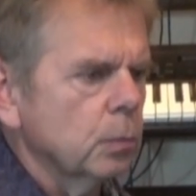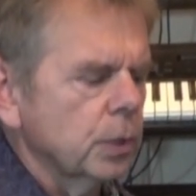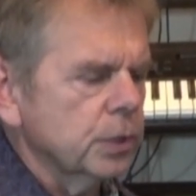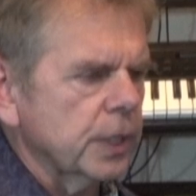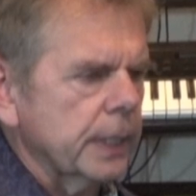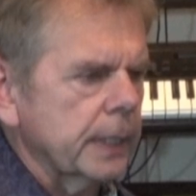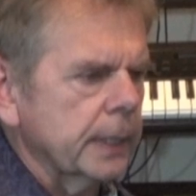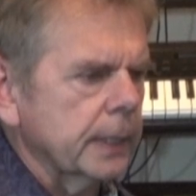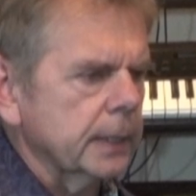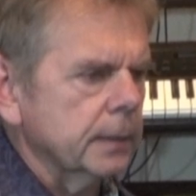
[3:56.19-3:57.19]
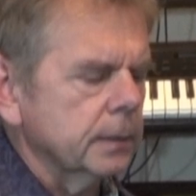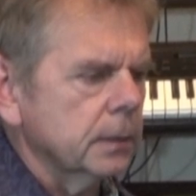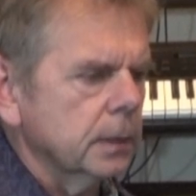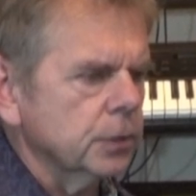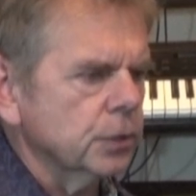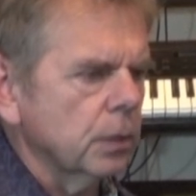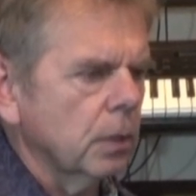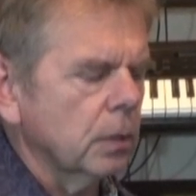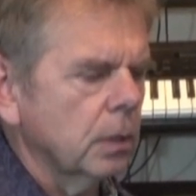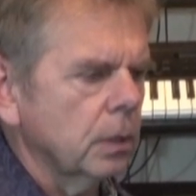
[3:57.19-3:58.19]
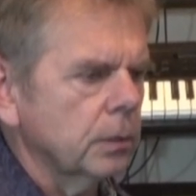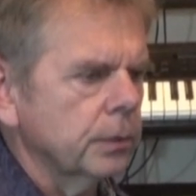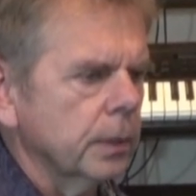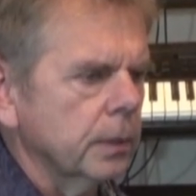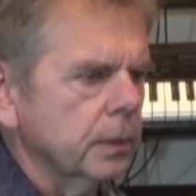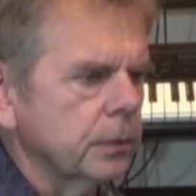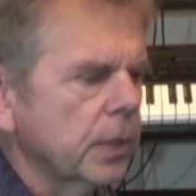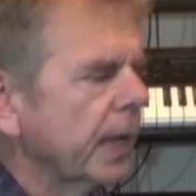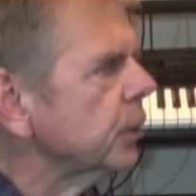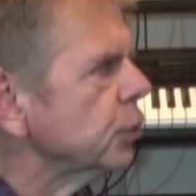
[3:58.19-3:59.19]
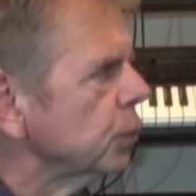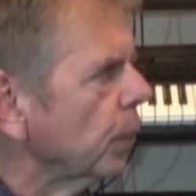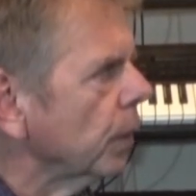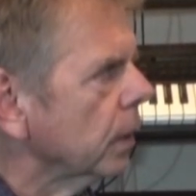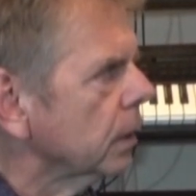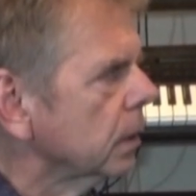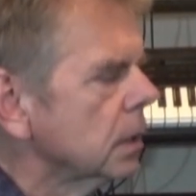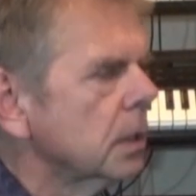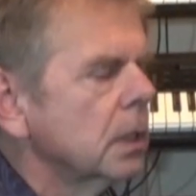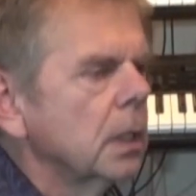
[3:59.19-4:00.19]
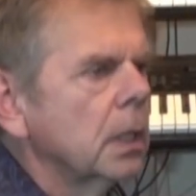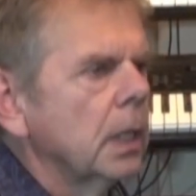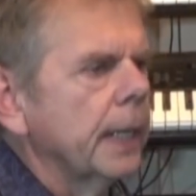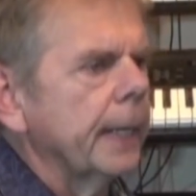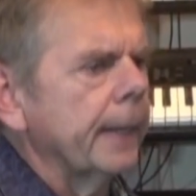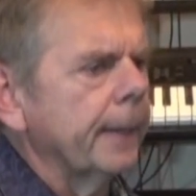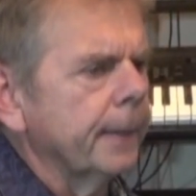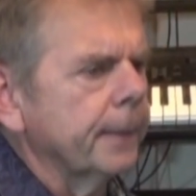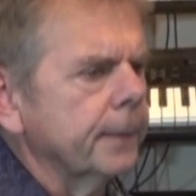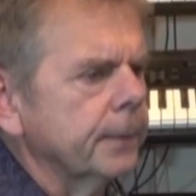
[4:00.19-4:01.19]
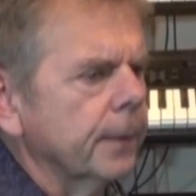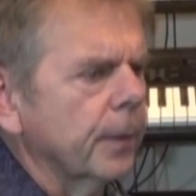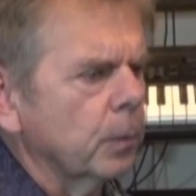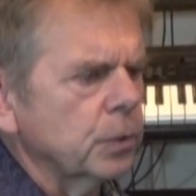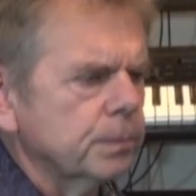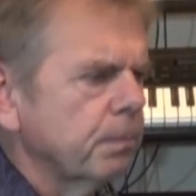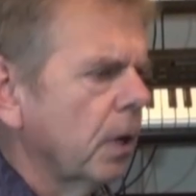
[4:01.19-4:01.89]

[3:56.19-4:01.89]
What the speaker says: was a song called Dinosaur, and that was